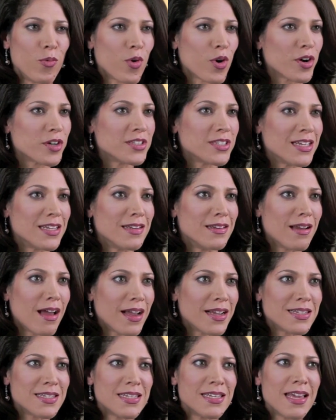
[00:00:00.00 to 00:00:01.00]
worked in
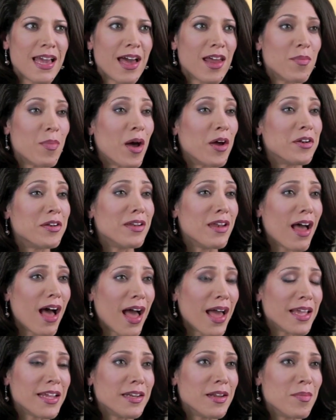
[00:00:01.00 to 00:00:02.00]
90, had about
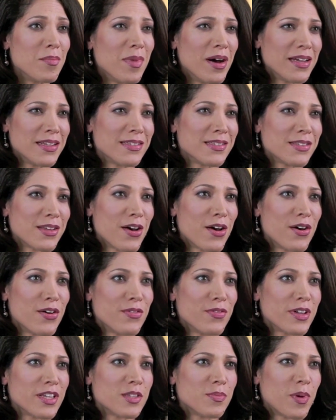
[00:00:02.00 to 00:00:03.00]
nine months
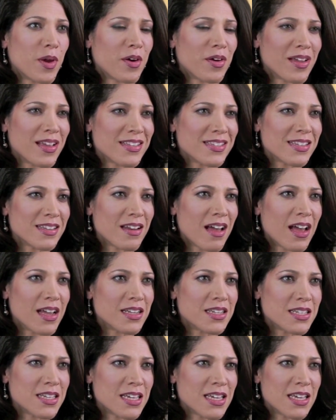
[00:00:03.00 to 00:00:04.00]
of experience in
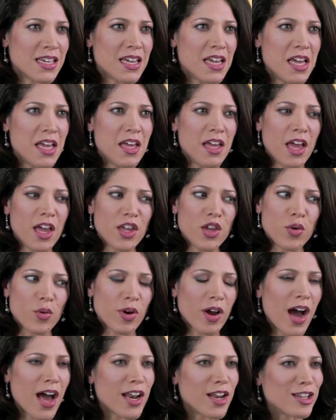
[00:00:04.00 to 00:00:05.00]
IT. You
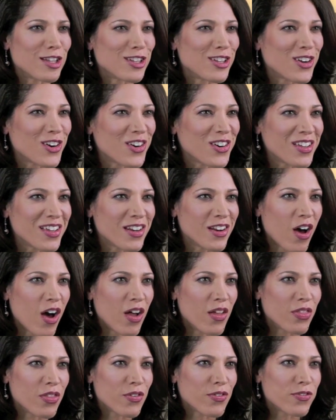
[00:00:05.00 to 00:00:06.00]
were kind of learning
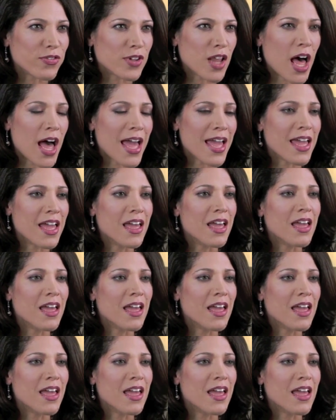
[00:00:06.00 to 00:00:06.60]
on the fly,